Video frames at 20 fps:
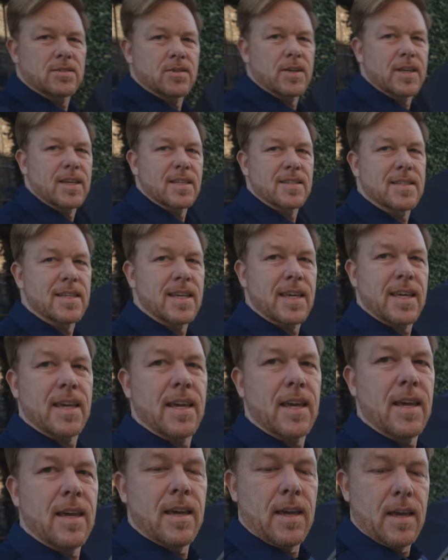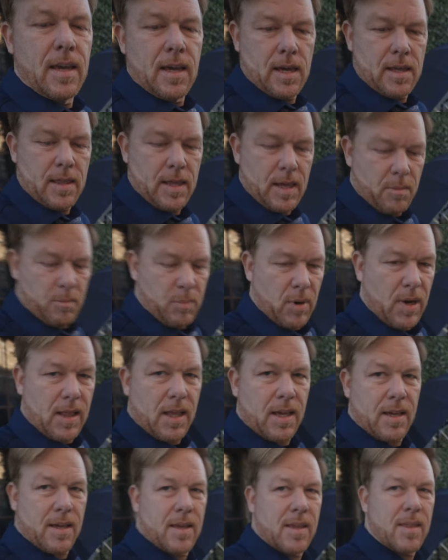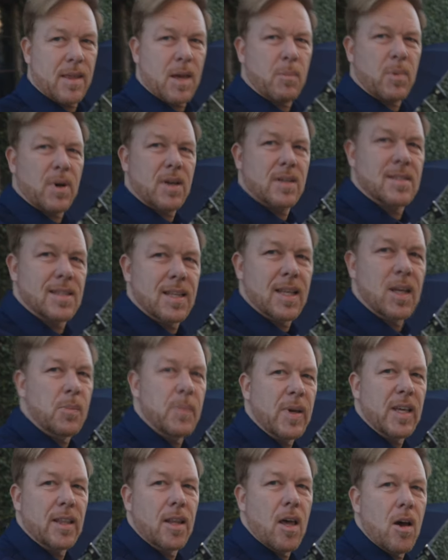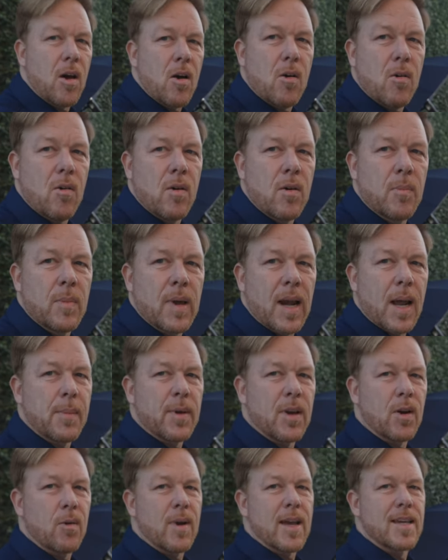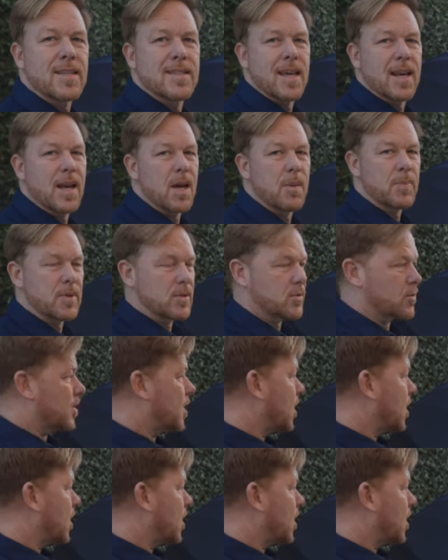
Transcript: so you can see the umbrella. The umbrella's a little bit low, but I'm gonna raise that up as we